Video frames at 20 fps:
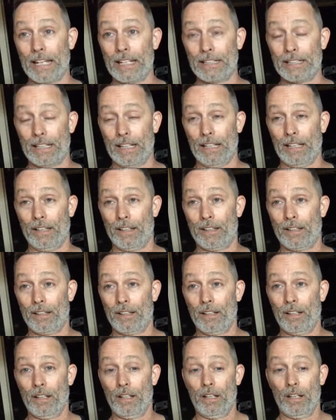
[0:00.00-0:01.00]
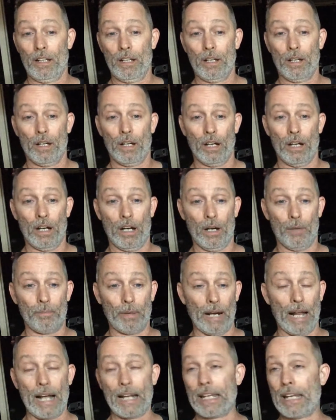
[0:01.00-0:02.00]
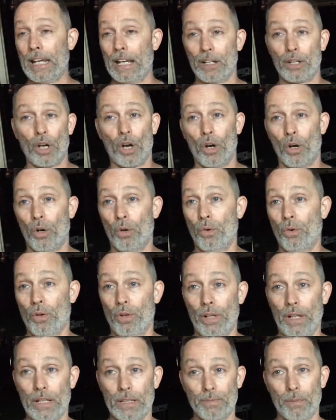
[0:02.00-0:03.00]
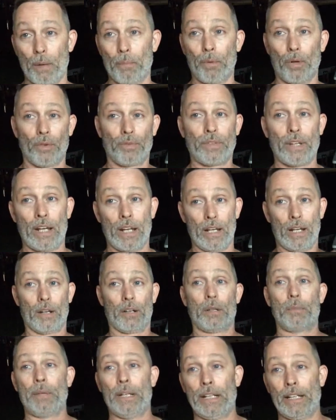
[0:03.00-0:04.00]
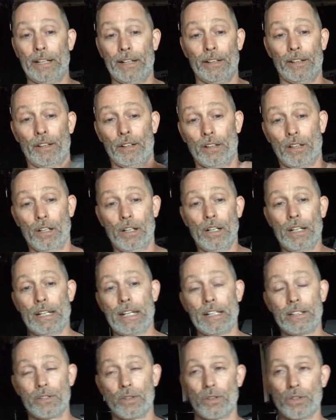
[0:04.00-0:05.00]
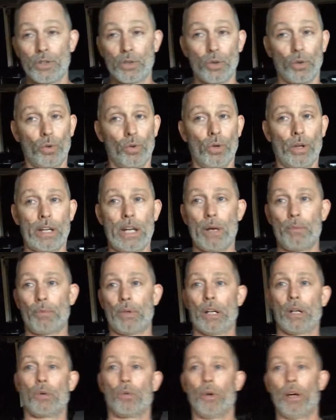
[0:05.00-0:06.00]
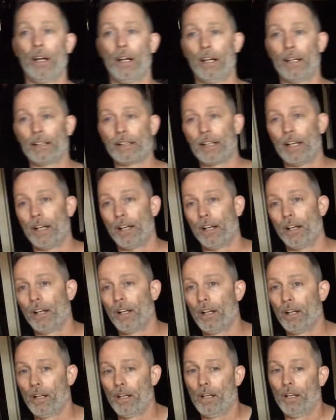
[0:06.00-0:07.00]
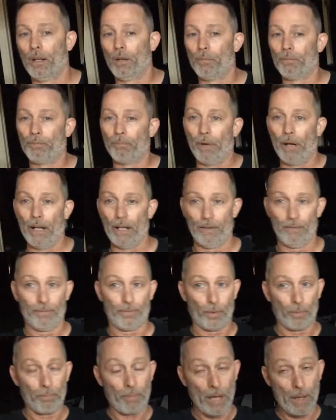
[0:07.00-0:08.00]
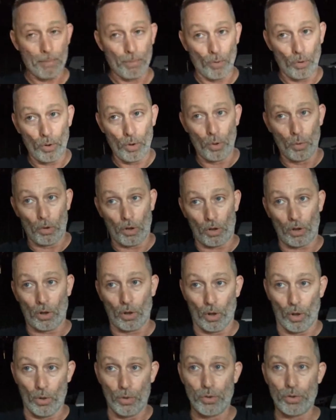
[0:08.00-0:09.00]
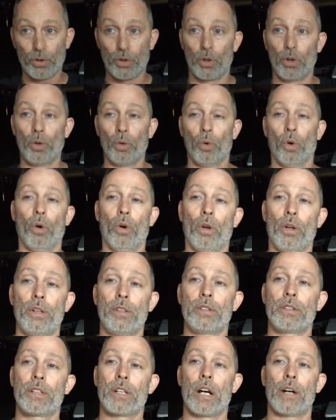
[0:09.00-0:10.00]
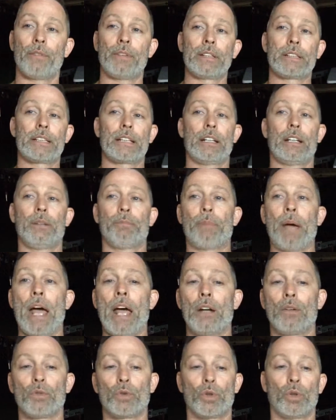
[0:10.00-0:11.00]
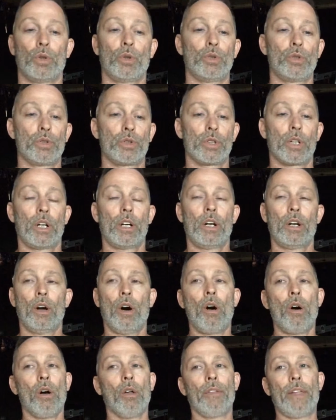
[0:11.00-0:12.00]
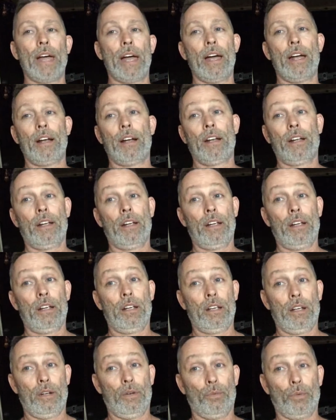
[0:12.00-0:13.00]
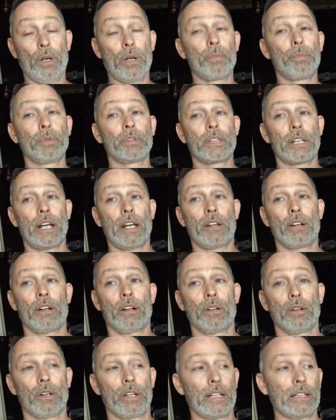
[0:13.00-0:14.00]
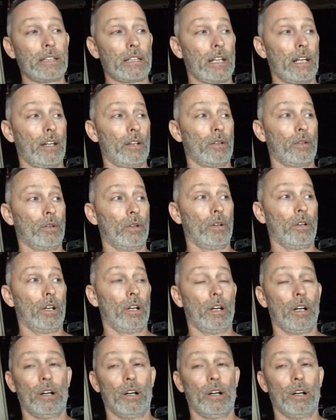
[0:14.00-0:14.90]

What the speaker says: 18th. But I can't go. It's my birthday. I'm going to be here. Kids are in school. I can't break away like that. But for people who are close to New Orleans, Covington, Baton Rouge, all that, We could put together a little get-together on